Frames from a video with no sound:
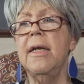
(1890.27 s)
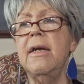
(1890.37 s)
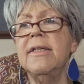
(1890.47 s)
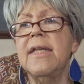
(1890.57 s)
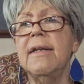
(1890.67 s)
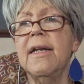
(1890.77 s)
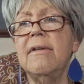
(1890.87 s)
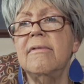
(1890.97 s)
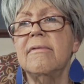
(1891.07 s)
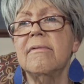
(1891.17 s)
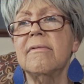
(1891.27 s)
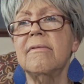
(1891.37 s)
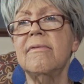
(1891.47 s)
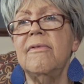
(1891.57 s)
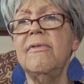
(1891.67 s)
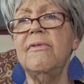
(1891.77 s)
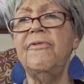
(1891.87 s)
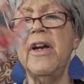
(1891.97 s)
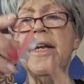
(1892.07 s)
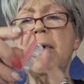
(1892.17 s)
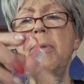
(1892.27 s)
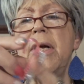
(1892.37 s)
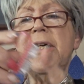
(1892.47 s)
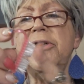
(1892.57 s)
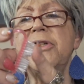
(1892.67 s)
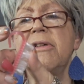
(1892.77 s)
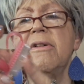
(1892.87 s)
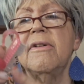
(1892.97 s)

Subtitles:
Here's a little fingernail brush.